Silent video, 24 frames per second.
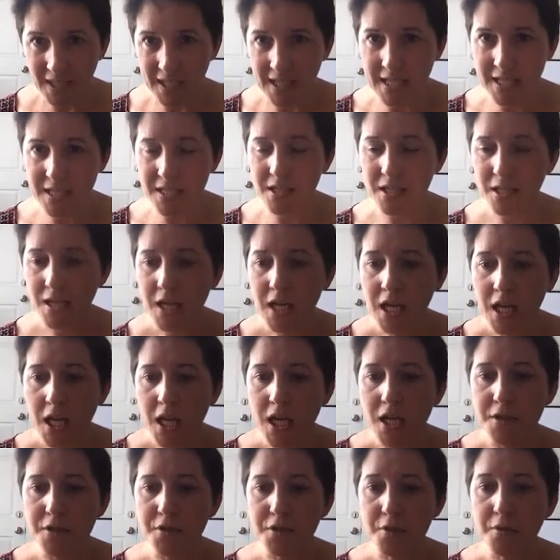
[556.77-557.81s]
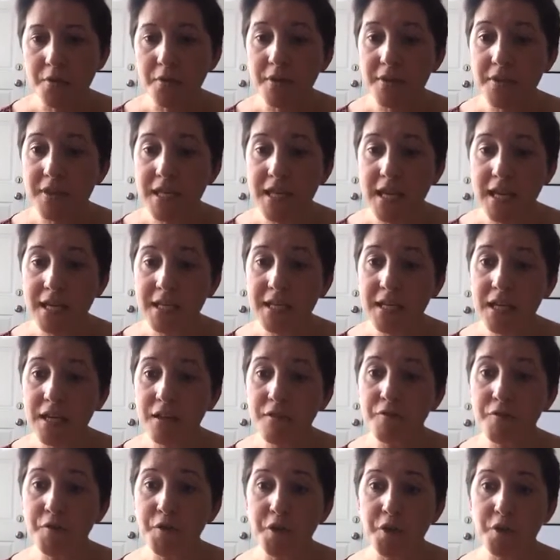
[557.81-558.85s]
And so the
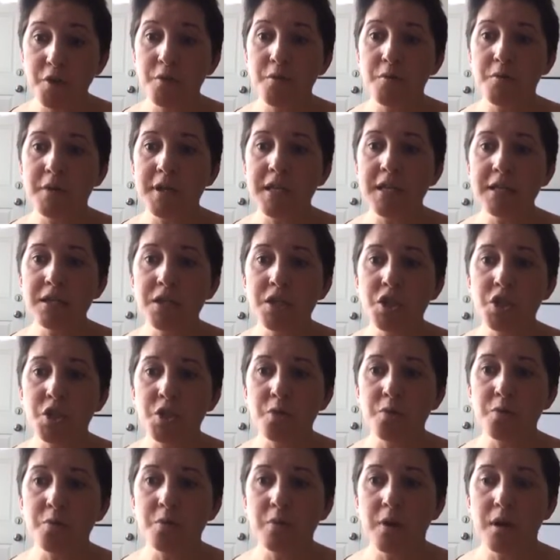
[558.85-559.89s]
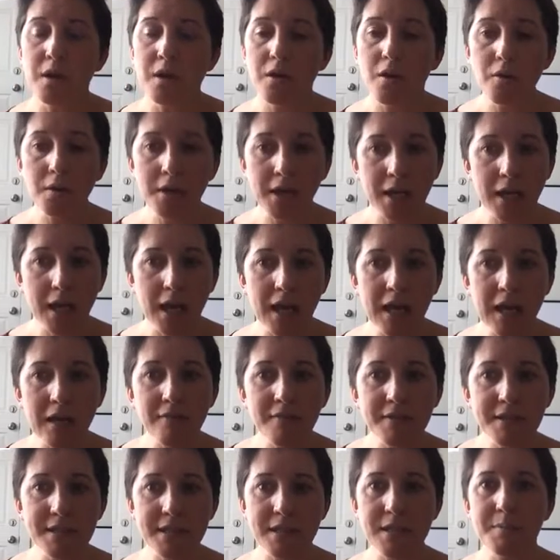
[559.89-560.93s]
idea for you is to, okay, I
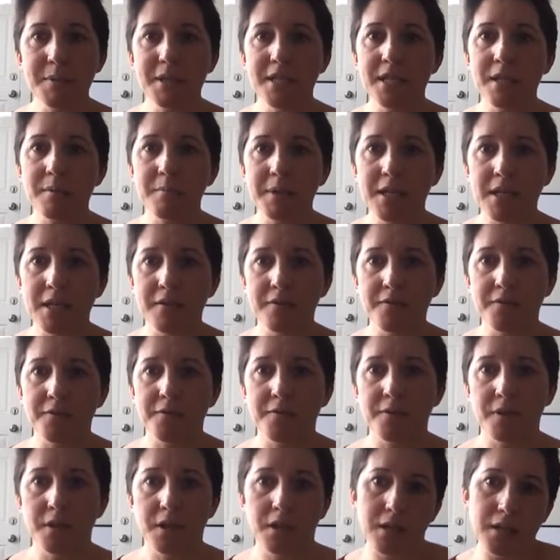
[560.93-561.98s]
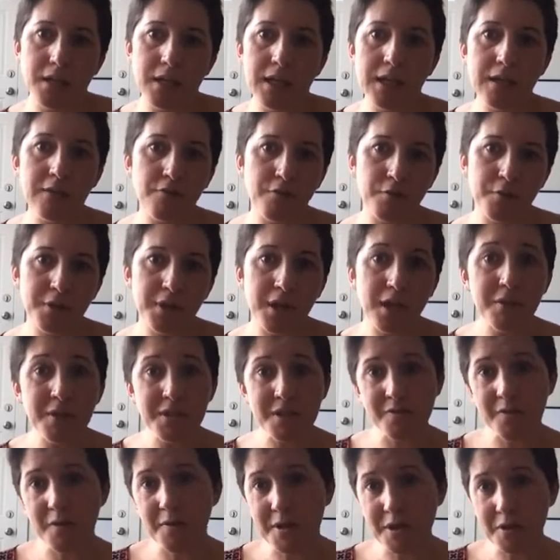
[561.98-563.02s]
have this limiting belief, and for now
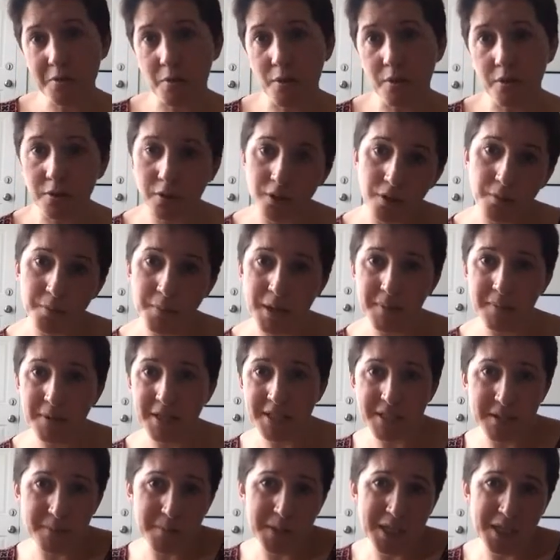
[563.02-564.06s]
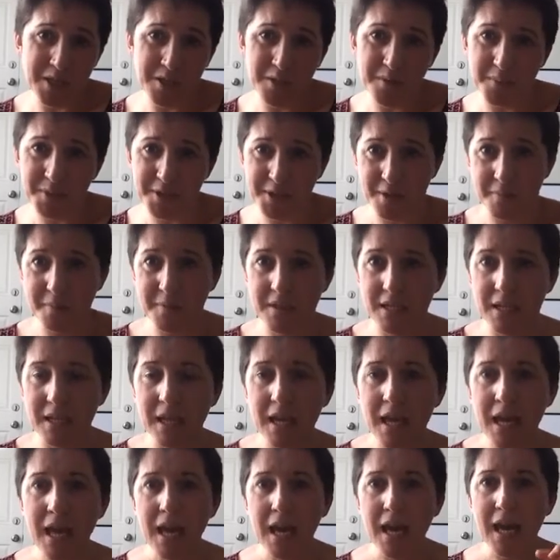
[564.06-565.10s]
it's very strong, or maybe it's medium or
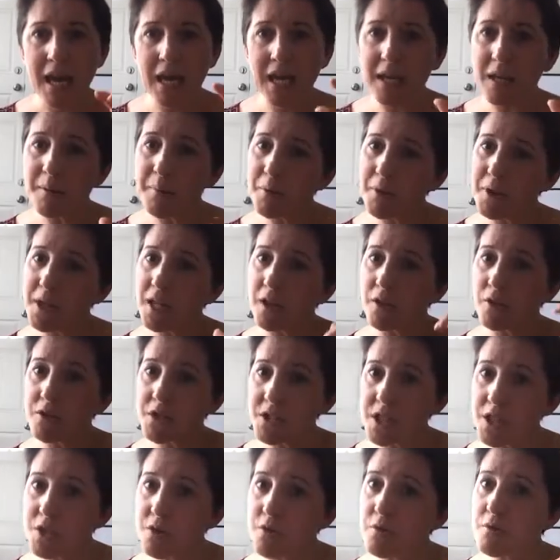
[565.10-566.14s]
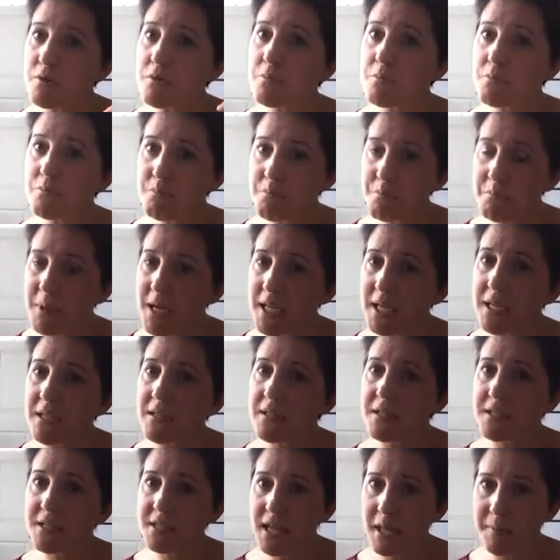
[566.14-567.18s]
something, and I'm gonna continue
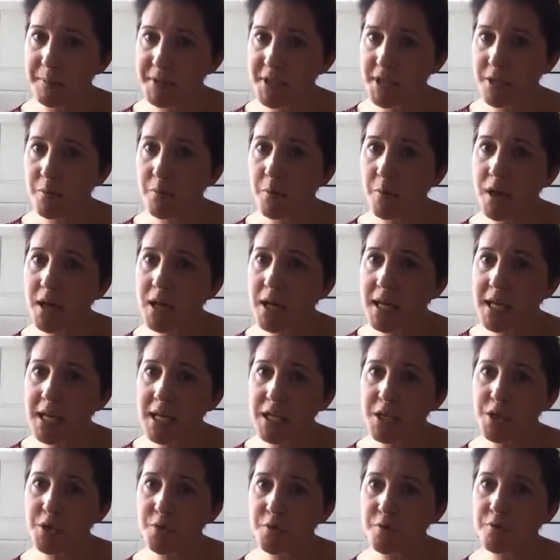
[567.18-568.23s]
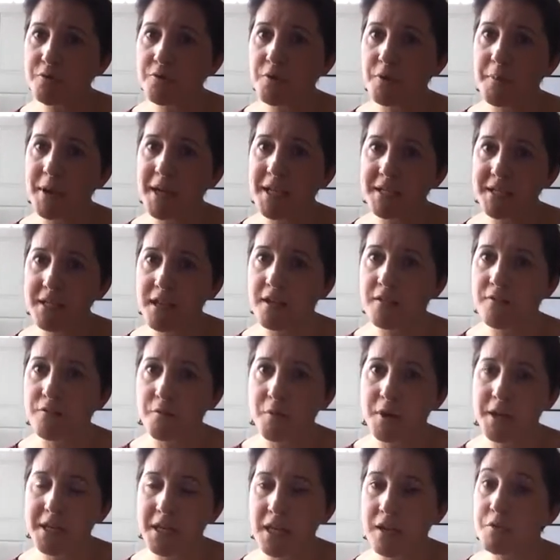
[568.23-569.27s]
making steps. What I can do for
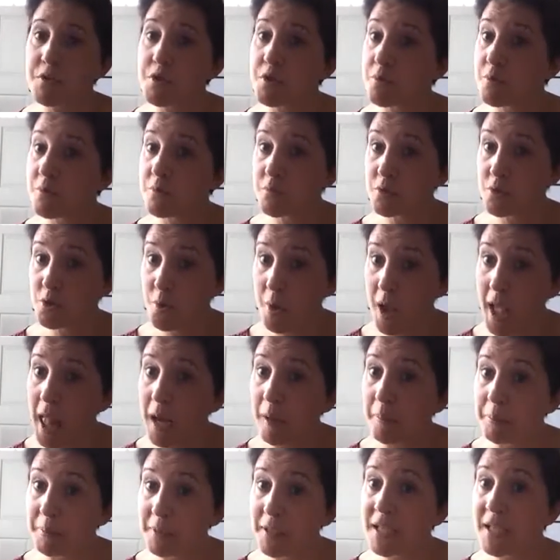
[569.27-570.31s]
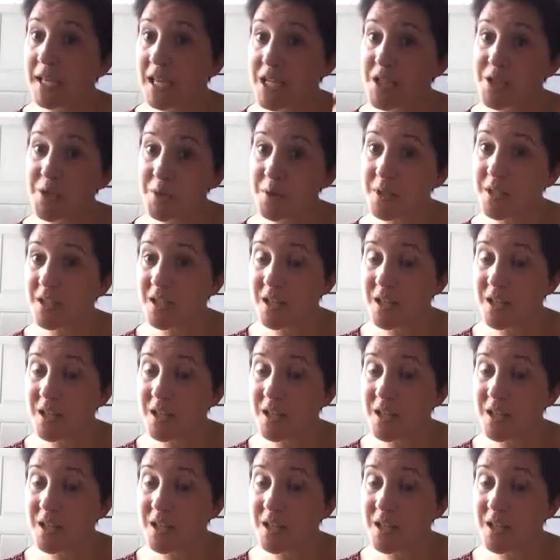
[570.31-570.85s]
myself right now to help and